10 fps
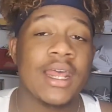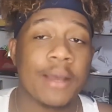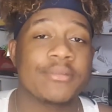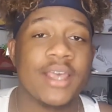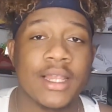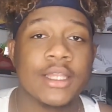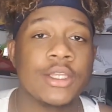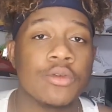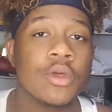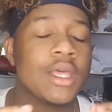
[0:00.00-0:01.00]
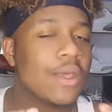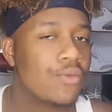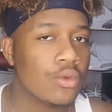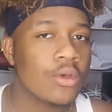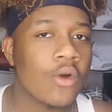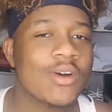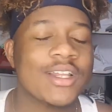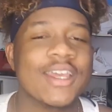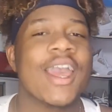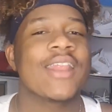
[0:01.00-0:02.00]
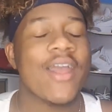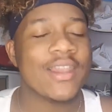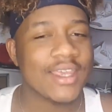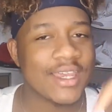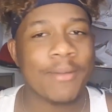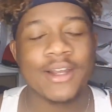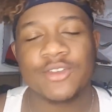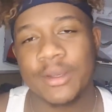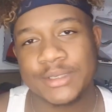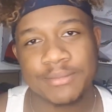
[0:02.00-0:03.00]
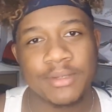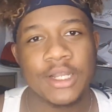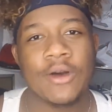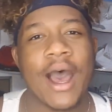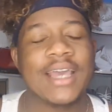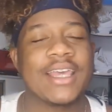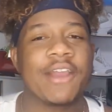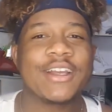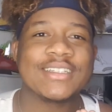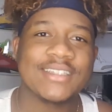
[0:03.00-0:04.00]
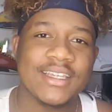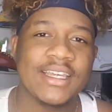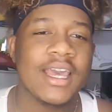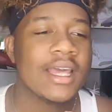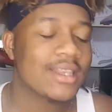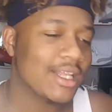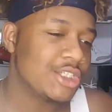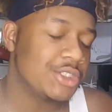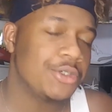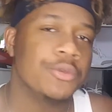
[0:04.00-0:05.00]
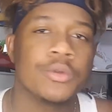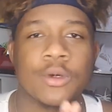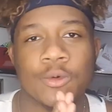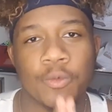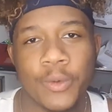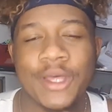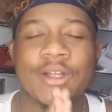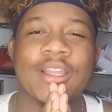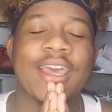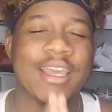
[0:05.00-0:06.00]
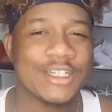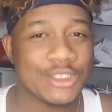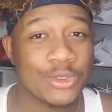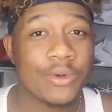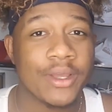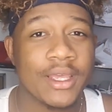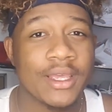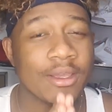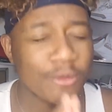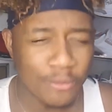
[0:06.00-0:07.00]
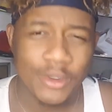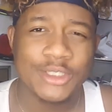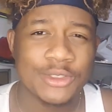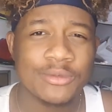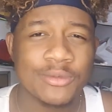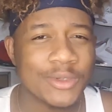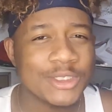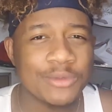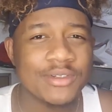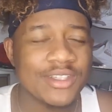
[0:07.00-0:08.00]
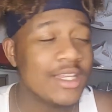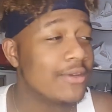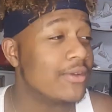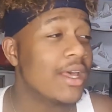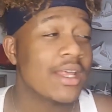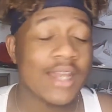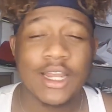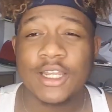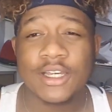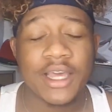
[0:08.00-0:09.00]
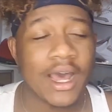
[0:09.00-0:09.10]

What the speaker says: I'm telling you, if you go click that link in my description below, I guarantee that you will enjoy what you receive. Now look,